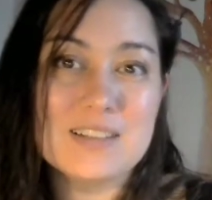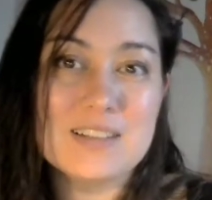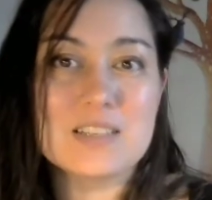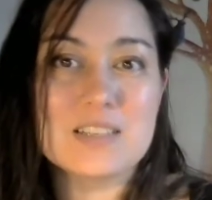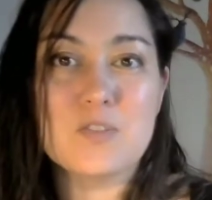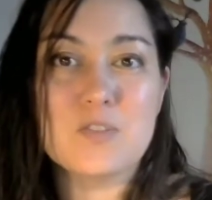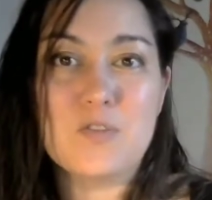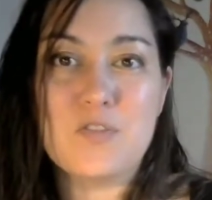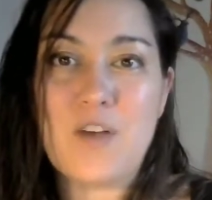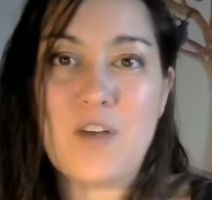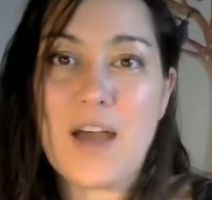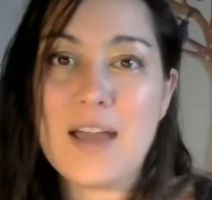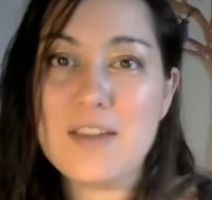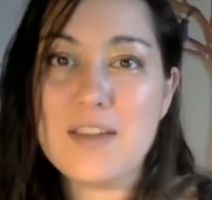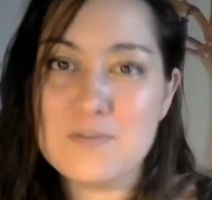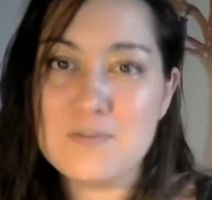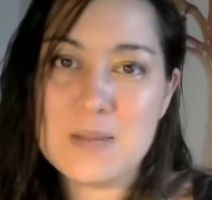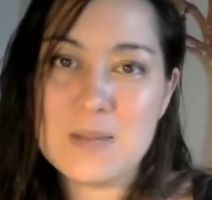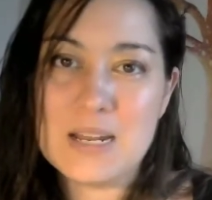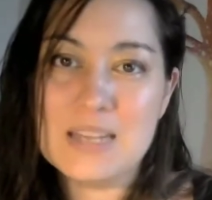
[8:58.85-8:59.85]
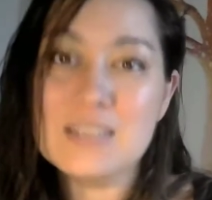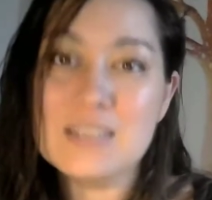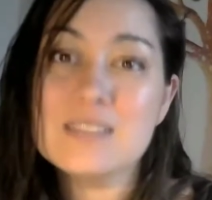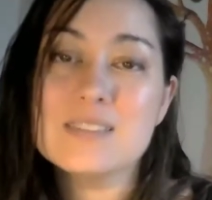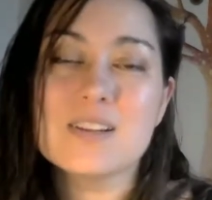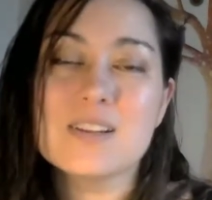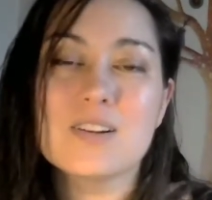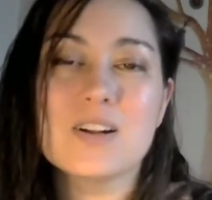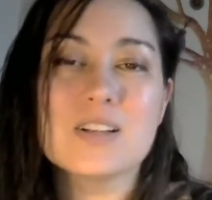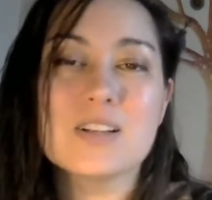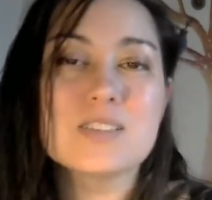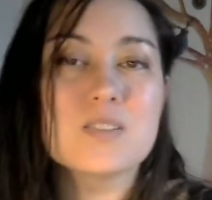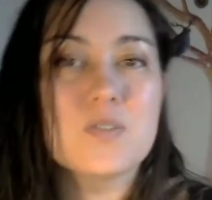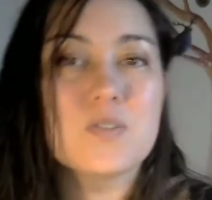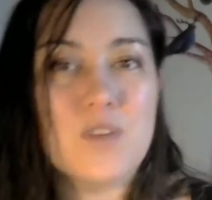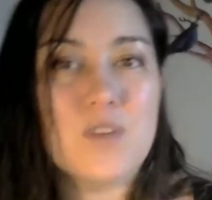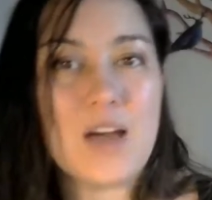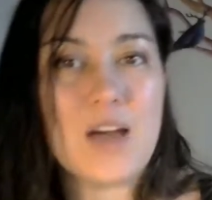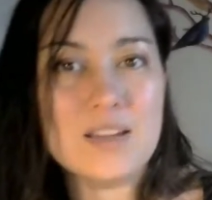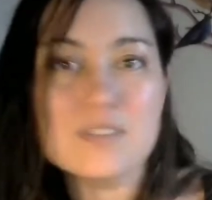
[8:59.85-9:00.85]
It's 5 minutes across
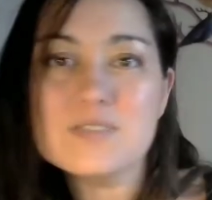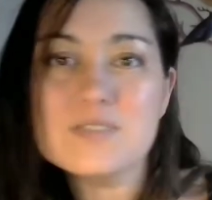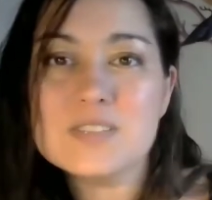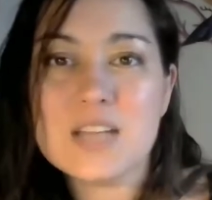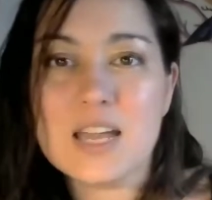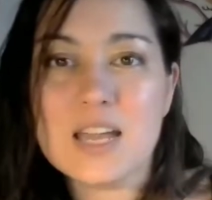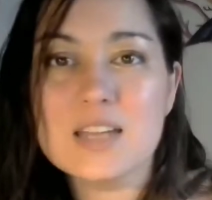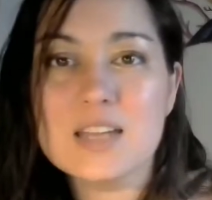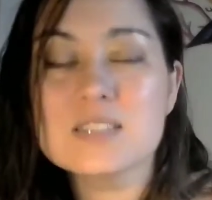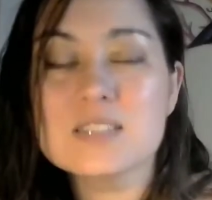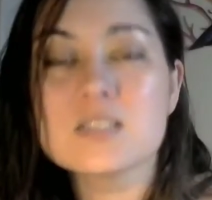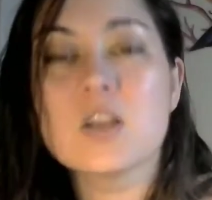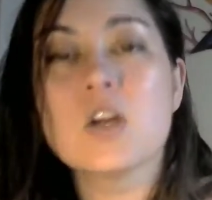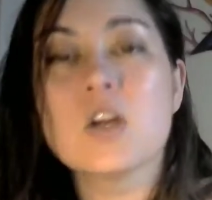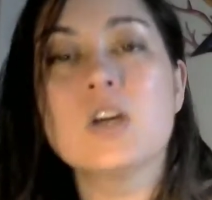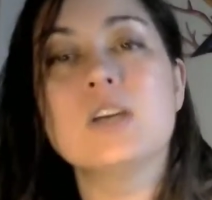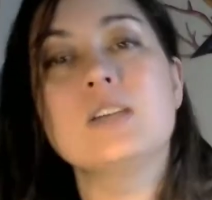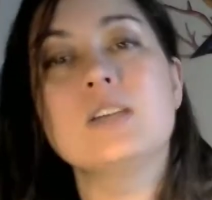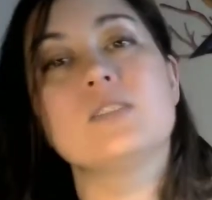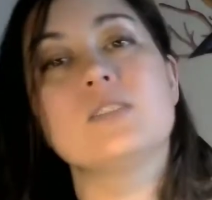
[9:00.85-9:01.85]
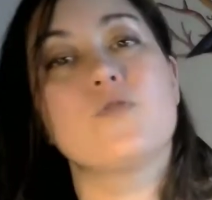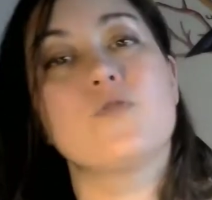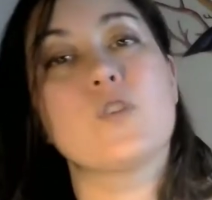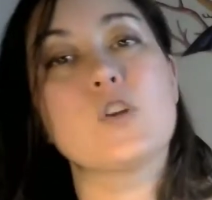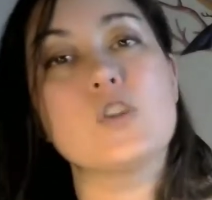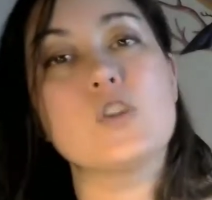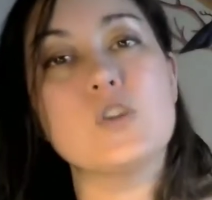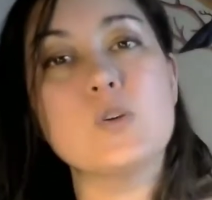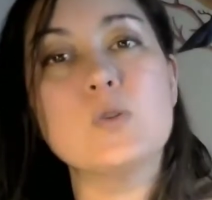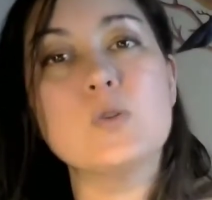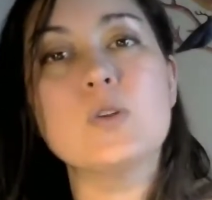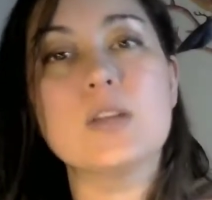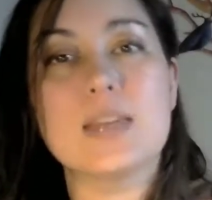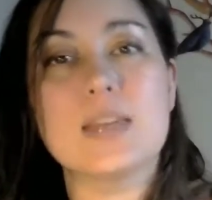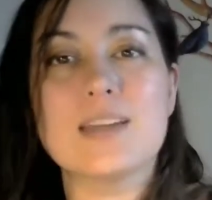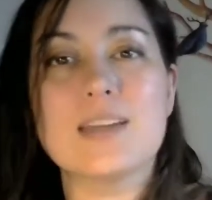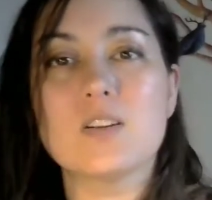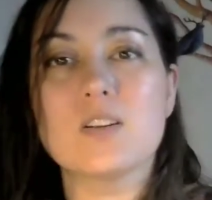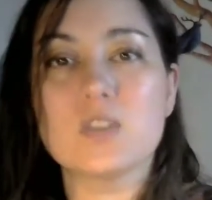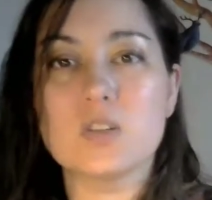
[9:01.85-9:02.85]
5 days for you to
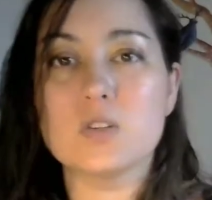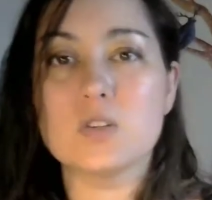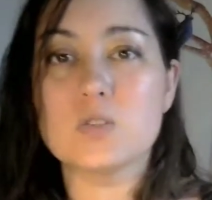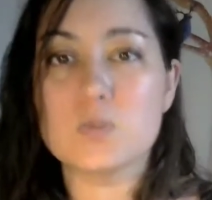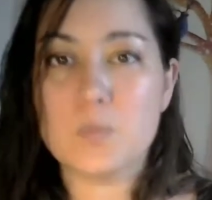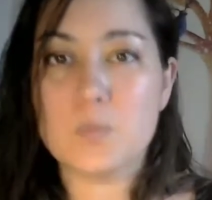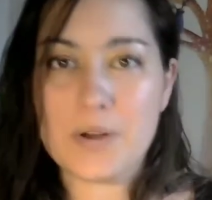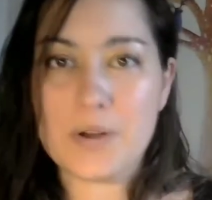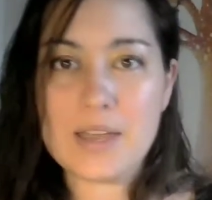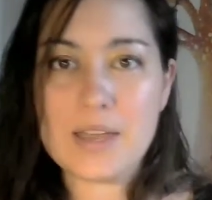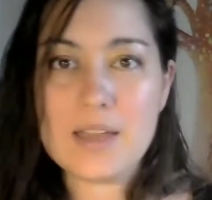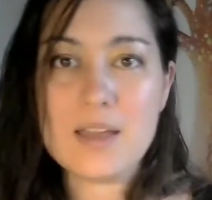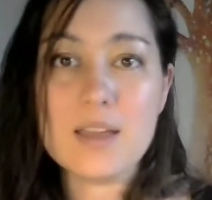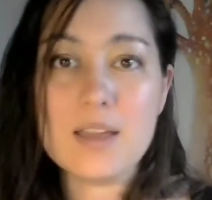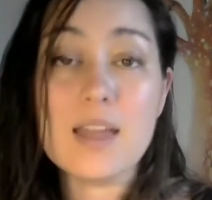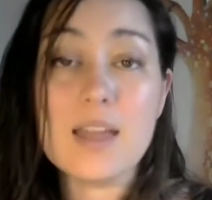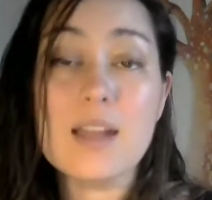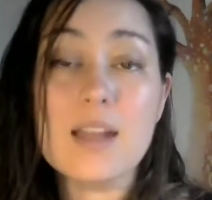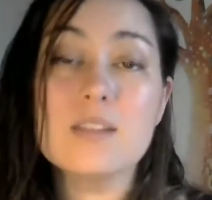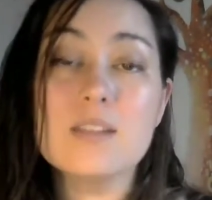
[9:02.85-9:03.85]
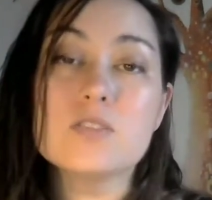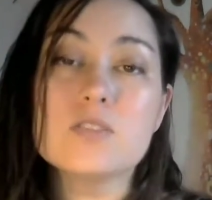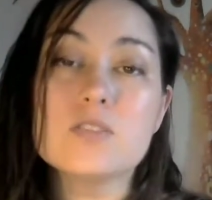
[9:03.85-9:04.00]
get your glutes working again. And